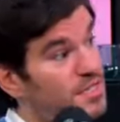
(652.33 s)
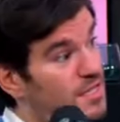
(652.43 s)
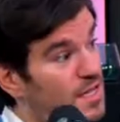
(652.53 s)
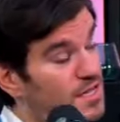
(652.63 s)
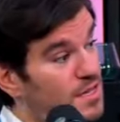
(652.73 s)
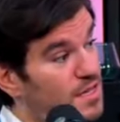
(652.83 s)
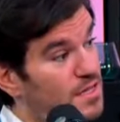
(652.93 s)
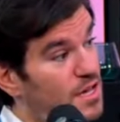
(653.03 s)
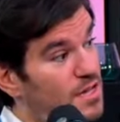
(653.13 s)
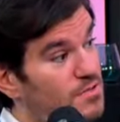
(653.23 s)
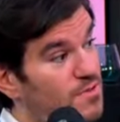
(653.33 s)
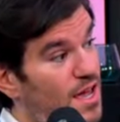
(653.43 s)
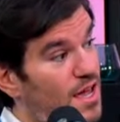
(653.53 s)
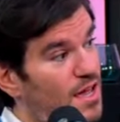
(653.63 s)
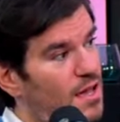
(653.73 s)
didn't like the
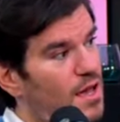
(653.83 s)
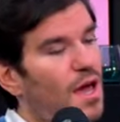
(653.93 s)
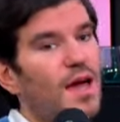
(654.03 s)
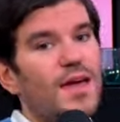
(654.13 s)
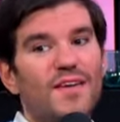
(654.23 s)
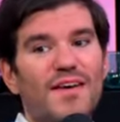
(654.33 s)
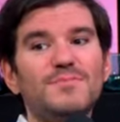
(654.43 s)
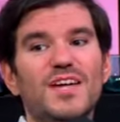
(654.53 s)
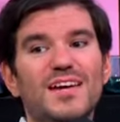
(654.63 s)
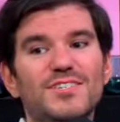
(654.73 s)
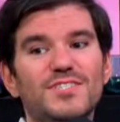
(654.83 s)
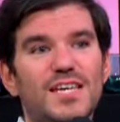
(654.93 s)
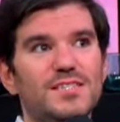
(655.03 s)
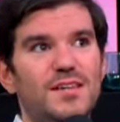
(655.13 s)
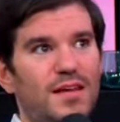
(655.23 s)
lingerie. Because
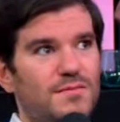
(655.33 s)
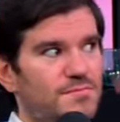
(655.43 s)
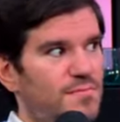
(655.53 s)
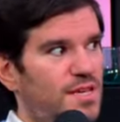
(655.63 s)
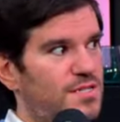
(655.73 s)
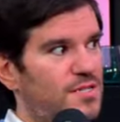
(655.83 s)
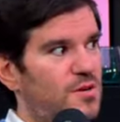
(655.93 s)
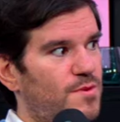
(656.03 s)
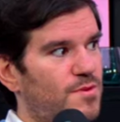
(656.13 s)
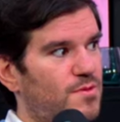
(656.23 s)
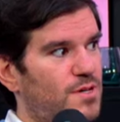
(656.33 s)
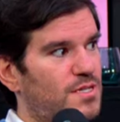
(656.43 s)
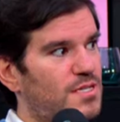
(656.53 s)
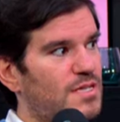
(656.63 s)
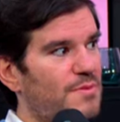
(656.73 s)
Jessel... Me and Jessel are both
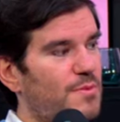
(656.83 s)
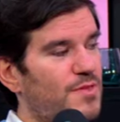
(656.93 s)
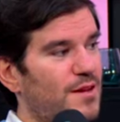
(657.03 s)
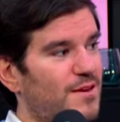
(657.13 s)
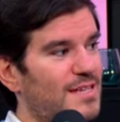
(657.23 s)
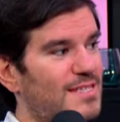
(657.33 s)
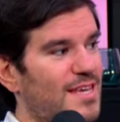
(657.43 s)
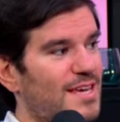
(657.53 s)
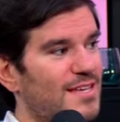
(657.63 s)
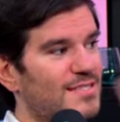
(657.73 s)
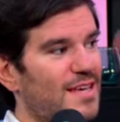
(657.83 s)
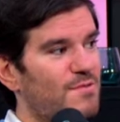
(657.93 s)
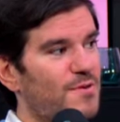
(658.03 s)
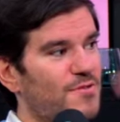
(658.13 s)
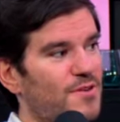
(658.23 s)
Tauruses, and we both like our nice things, and we
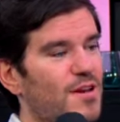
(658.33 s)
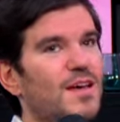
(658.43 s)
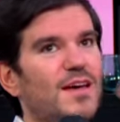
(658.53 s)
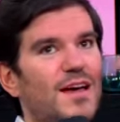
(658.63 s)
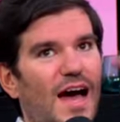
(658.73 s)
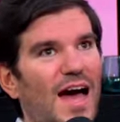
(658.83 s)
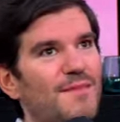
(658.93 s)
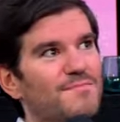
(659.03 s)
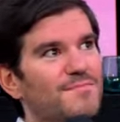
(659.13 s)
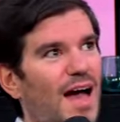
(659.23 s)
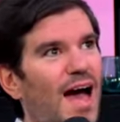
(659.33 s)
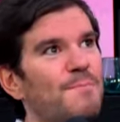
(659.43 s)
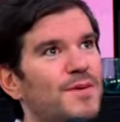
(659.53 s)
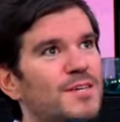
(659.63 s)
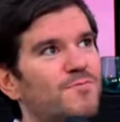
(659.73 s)
both are.
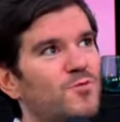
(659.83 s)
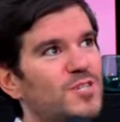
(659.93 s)
I'm pissed for